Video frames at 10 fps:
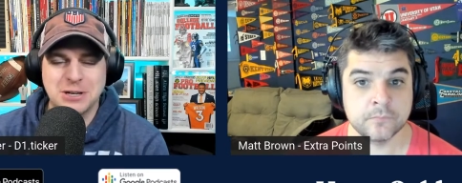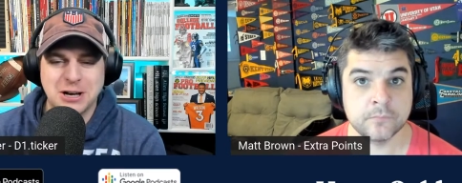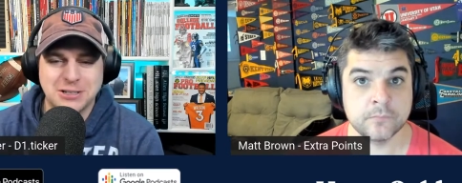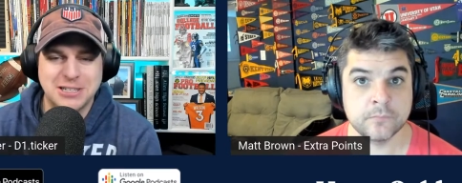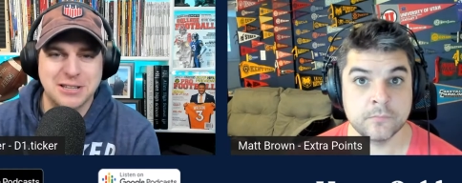
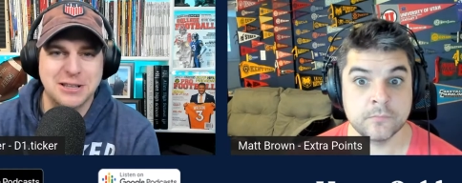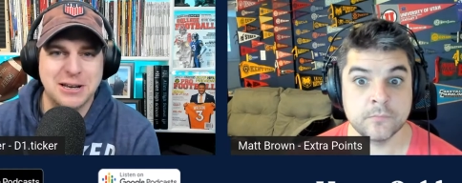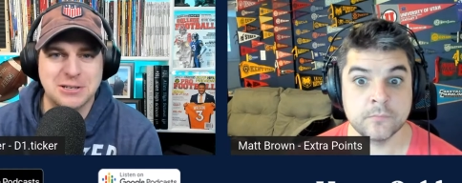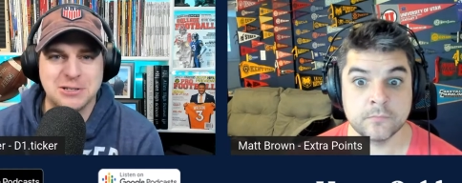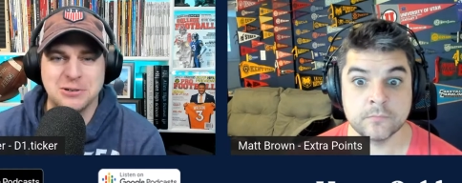Speaker 1: college
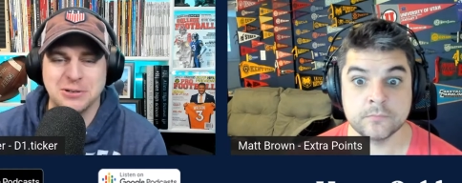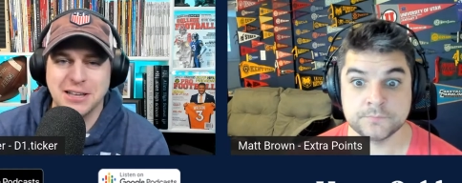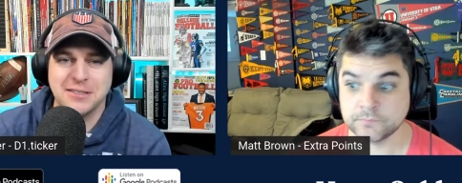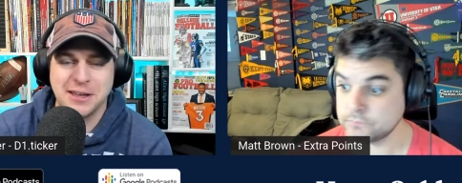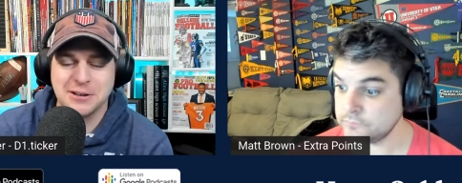athletics too, and
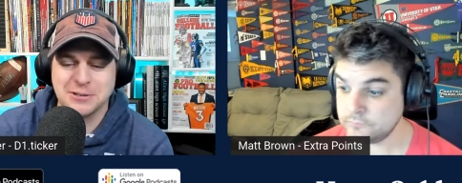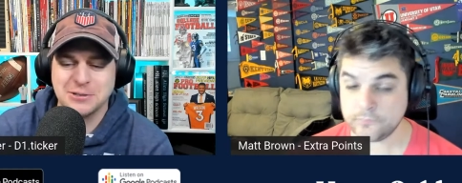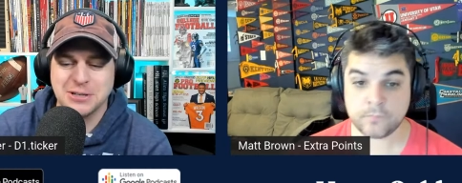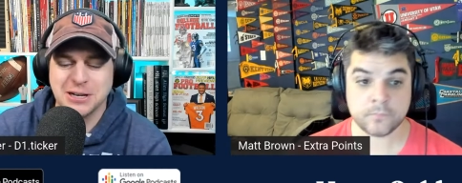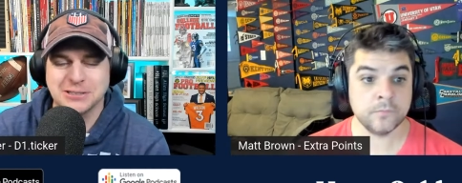that that
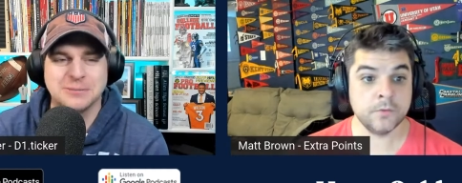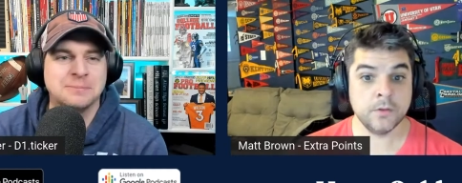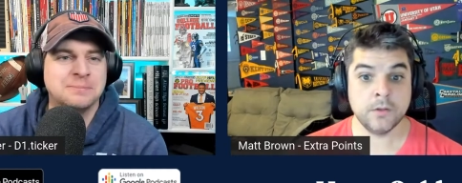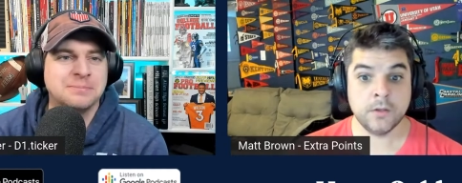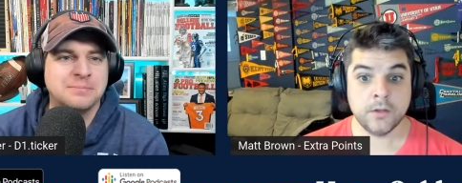includes
Speaker 2: us.
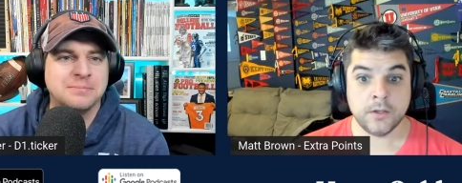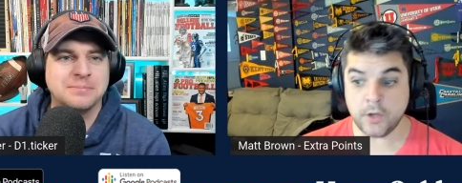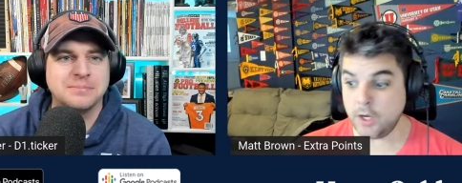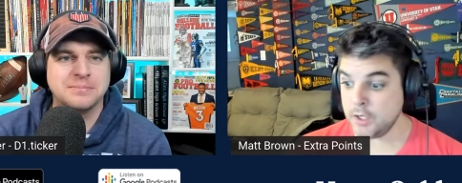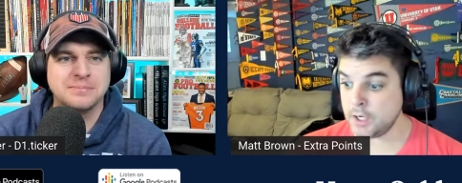
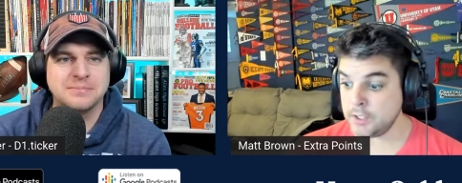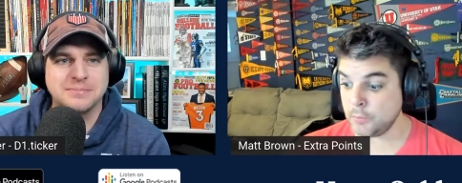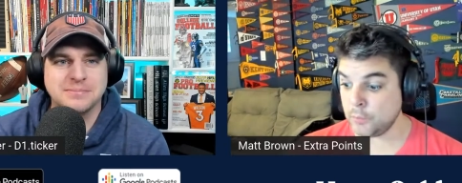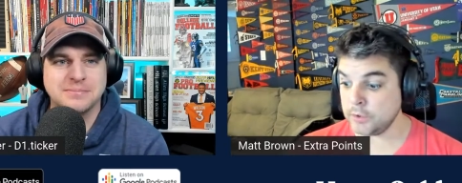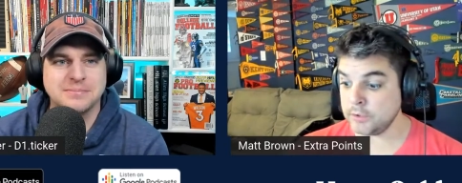No,
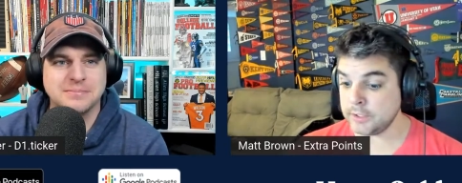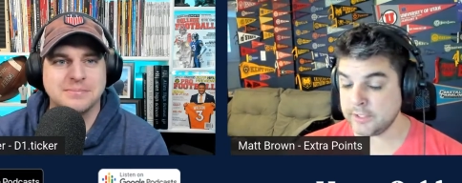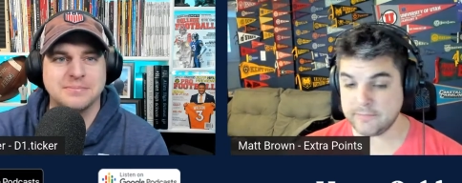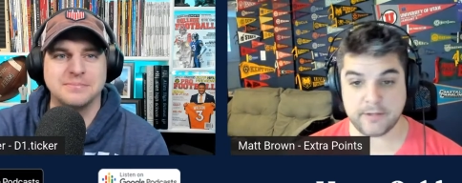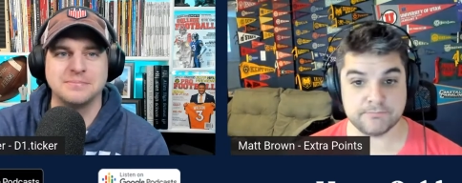we're in
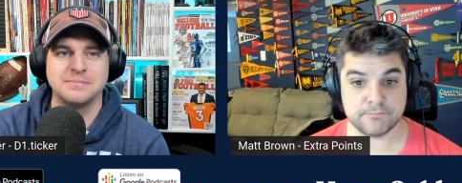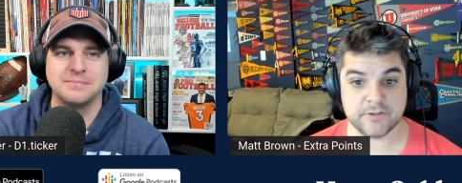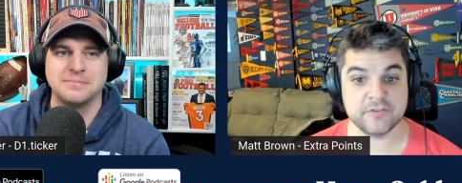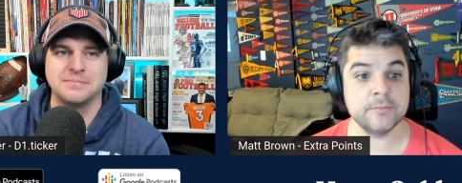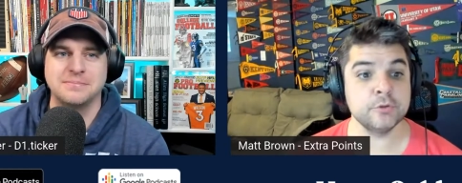a, a,
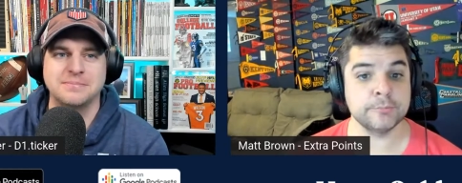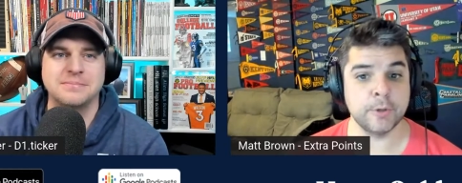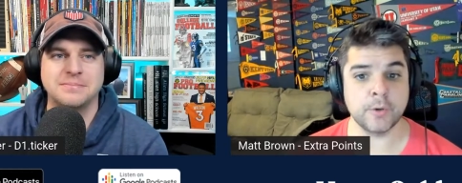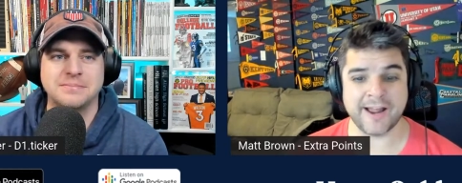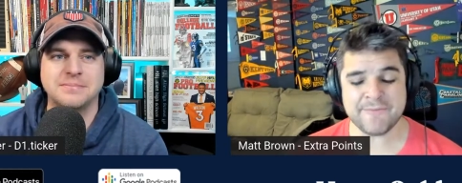a, similar
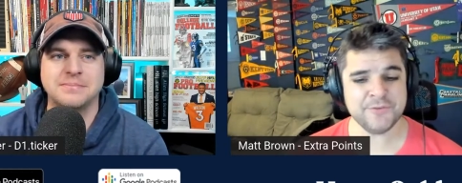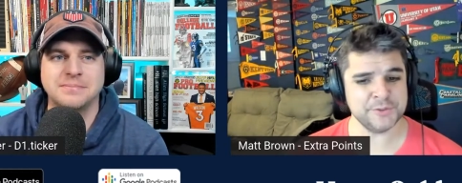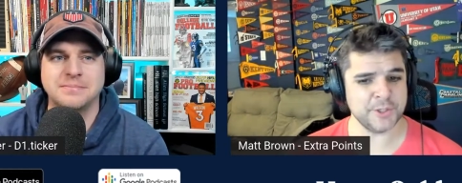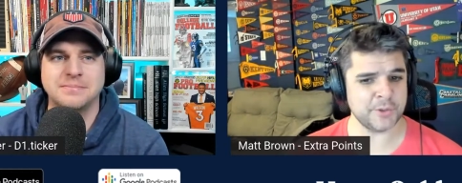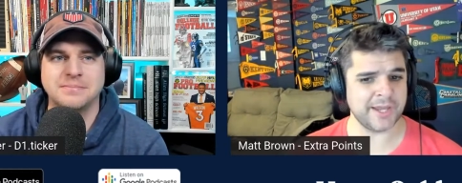boat. I'm
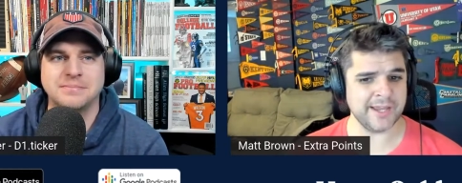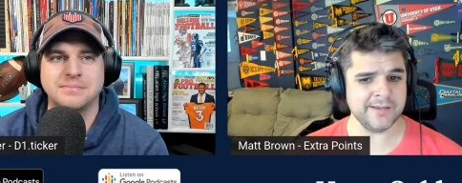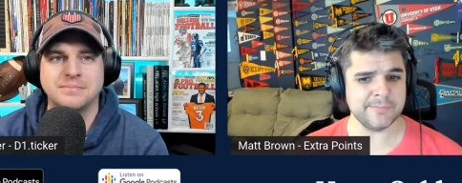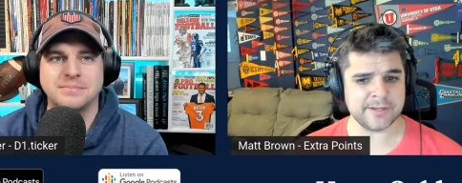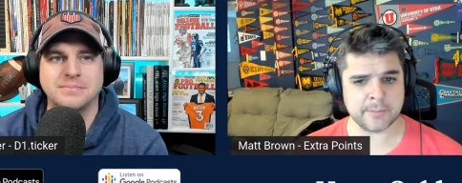feeling
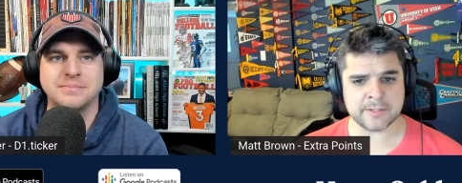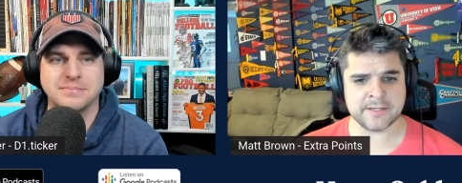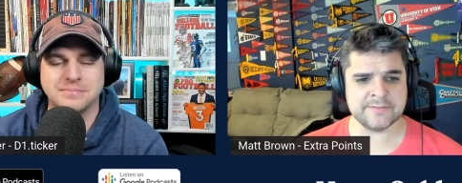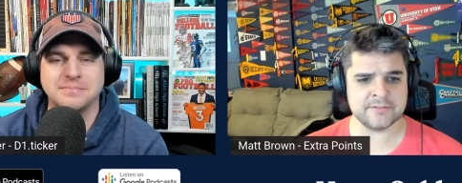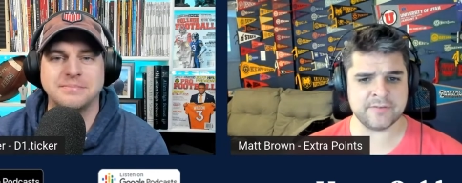okay. My, my
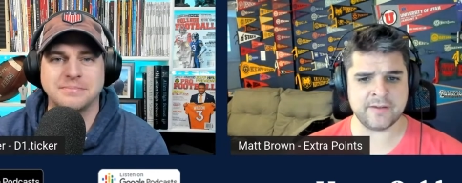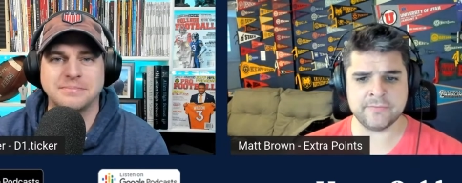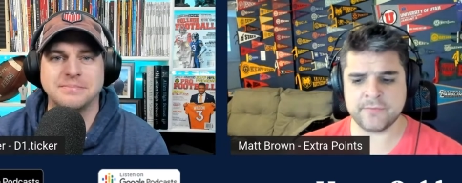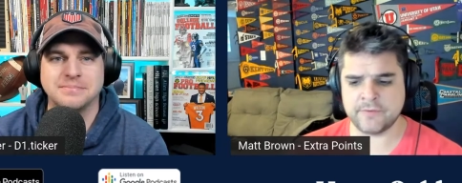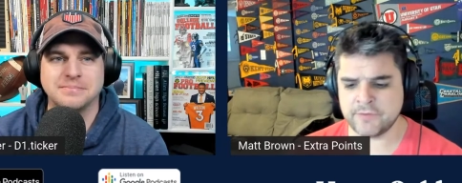kids have,
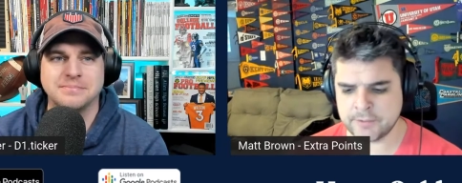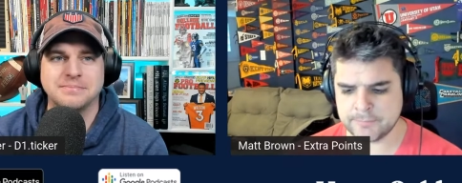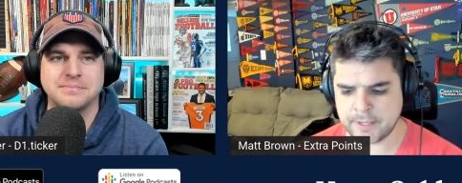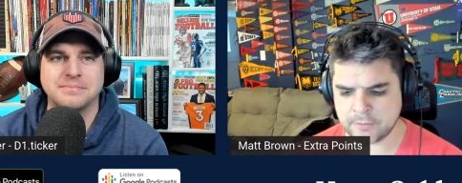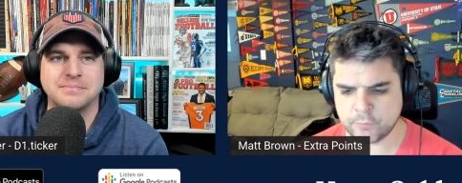have, have
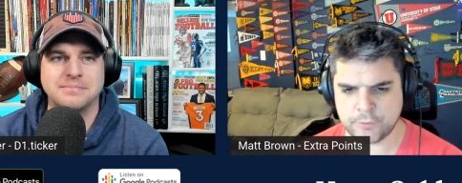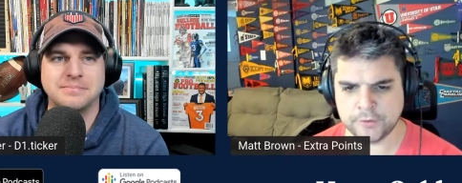gone back and forth a